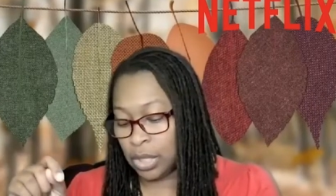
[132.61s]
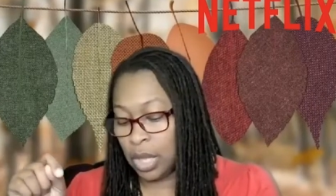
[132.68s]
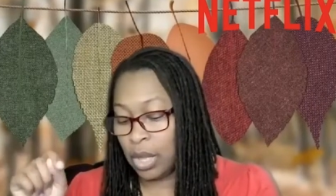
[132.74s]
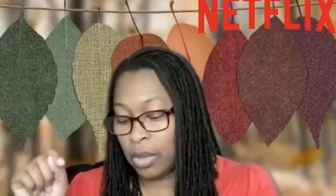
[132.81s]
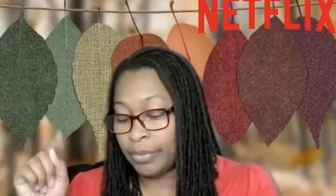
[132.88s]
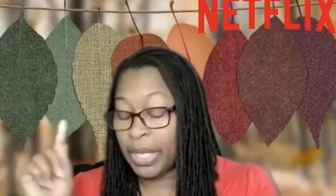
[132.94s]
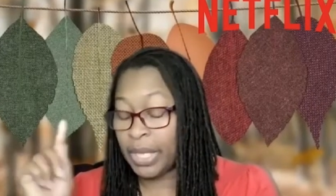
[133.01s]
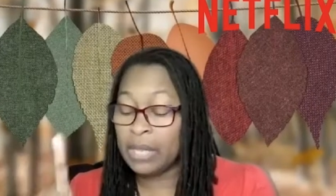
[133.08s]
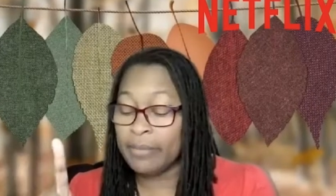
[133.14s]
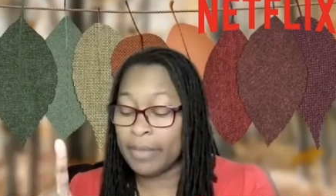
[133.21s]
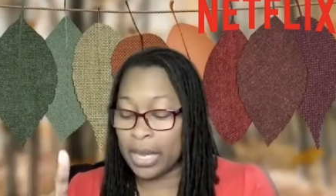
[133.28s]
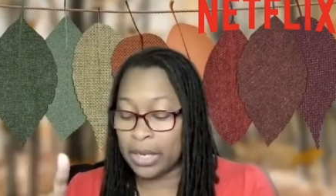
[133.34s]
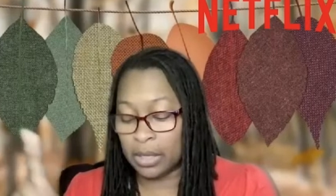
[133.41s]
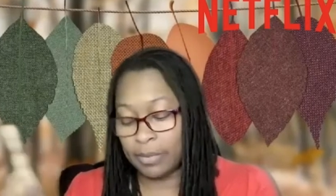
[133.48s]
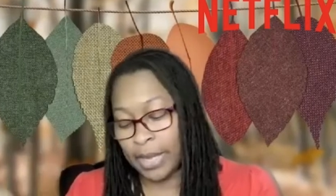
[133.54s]
Um, He
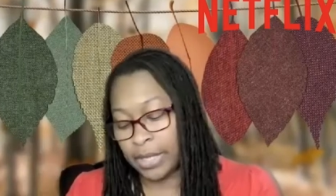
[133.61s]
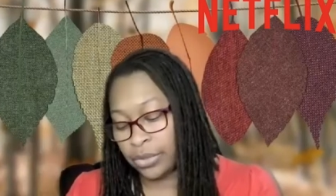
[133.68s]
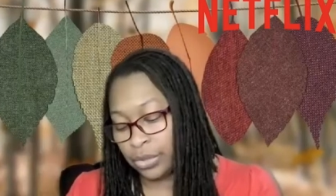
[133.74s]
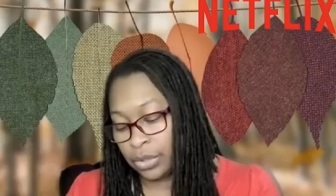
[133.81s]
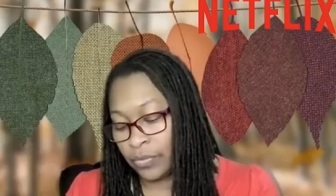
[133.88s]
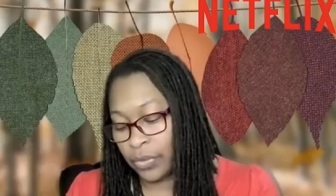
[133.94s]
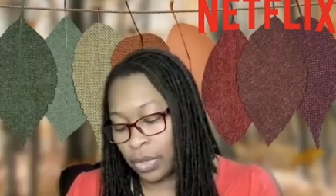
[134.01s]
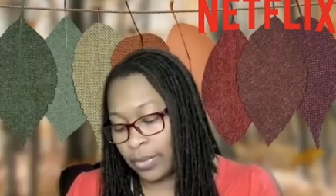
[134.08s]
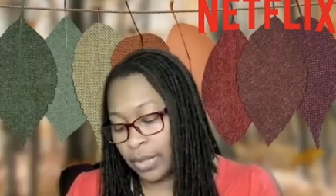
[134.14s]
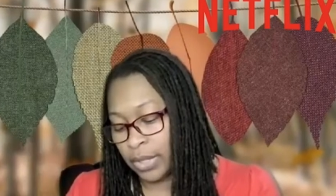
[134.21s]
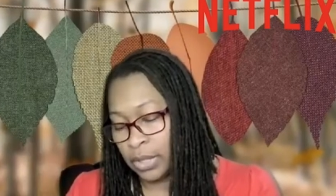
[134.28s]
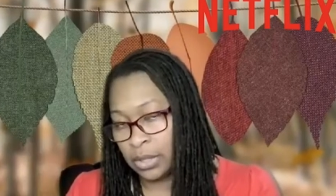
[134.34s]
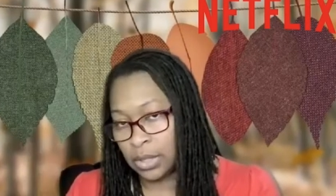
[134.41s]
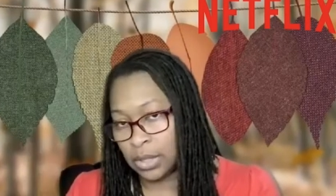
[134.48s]
Man and Masters of the Universe.